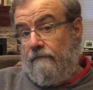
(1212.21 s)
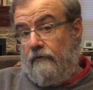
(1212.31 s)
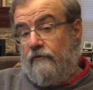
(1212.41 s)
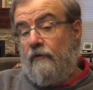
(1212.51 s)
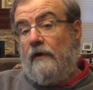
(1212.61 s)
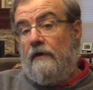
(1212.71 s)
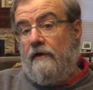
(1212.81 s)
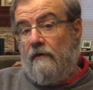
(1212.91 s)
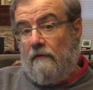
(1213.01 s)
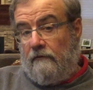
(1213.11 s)
strict
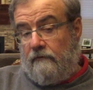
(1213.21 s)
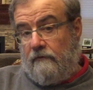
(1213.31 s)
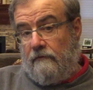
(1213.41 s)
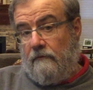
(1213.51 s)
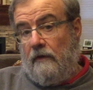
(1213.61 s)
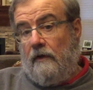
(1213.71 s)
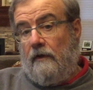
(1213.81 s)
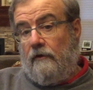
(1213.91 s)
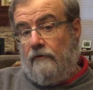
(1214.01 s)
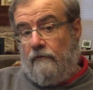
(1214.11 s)
adherence to
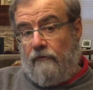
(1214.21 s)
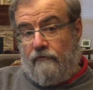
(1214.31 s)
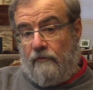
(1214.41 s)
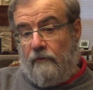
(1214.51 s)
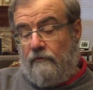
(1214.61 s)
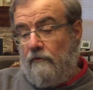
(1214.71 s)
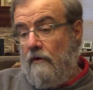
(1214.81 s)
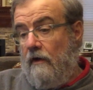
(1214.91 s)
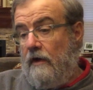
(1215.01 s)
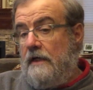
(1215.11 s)
the Jewish
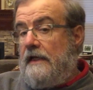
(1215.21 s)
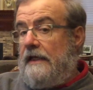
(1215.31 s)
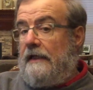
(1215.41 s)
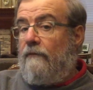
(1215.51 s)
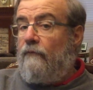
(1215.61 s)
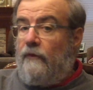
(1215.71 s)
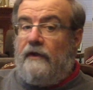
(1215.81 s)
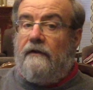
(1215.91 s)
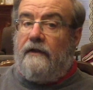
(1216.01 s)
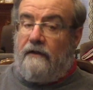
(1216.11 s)
law, and it
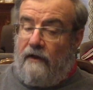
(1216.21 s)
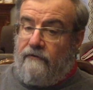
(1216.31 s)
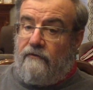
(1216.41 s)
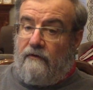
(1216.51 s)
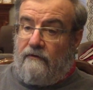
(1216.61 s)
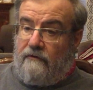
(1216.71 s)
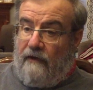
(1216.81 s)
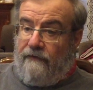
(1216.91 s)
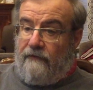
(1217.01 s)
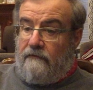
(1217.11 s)
really does
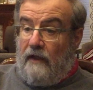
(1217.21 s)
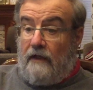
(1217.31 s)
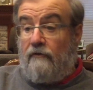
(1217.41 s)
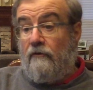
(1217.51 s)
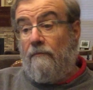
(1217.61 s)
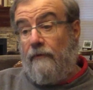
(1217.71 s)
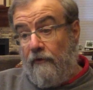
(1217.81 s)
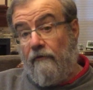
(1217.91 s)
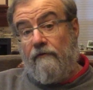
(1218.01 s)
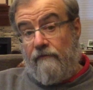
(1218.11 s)
set the stage to
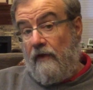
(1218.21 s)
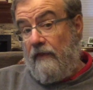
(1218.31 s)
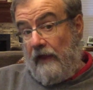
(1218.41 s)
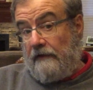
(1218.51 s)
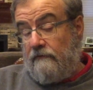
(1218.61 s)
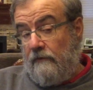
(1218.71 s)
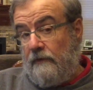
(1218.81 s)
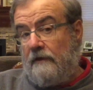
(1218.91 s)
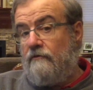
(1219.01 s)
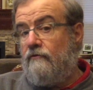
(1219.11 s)
purify that. So
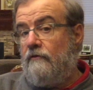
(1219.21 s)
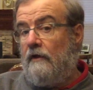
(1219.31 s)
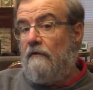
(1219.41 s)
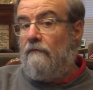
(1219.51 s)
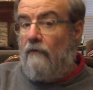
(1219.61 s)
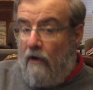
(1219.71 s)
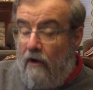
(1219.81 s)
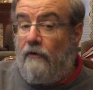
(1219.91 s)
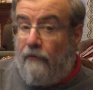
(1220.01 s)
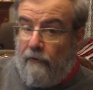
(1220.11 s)
in a
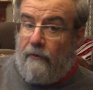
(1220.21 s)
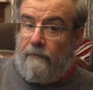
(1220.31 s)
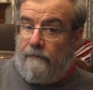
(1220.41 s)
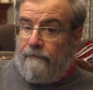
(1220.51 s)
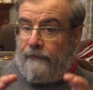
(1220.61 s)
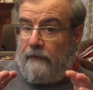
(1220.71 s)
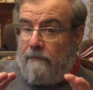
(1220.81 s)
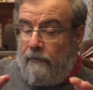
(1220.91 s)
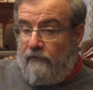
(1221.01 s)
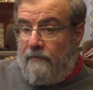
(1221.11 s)
long-term
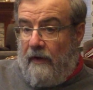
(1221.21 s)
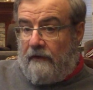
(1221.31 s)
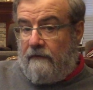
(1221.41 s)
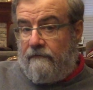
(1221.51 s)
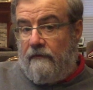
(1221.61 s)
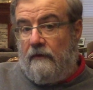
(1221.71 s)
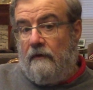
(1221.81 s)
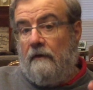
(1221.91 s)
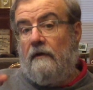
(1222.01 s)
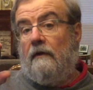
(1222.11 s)
perspective,
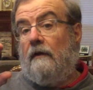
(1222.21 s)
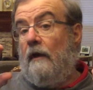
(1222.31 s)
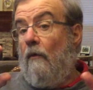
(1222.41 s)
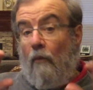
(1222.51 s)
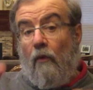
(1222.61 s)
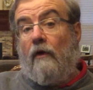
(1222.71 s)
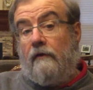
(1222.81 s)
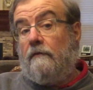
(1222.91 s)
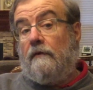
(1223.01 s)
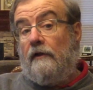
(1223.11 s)
it
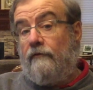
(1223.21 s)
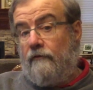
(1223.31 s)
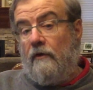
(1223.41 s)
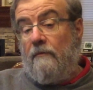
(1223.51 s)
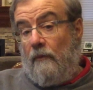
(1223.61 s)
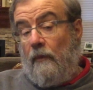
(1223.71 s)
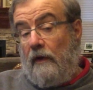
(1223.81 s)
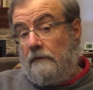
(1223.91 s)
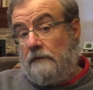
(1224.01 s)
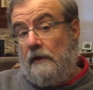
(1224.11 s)
worked extremely
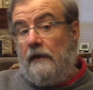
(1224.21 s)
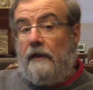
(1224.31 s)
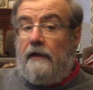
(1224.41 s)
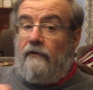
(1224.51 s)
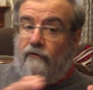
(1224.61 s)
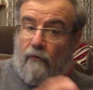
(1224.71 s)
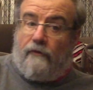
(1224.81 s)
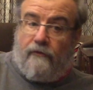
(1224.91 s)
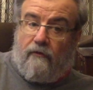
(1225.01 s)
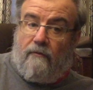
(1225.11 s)
well.
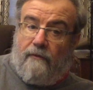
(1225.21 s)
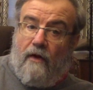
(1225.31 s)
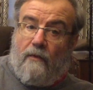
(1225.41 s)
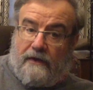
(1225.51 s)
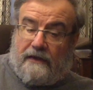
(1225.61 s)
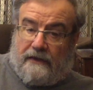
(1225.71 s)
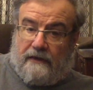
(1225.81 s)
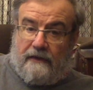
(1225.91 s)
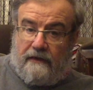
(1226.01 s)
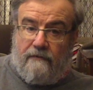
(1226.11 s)
Short-term, no, it didn't.
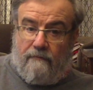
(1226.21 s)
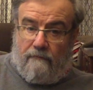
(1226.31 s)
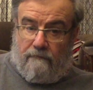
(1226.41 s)
He didn't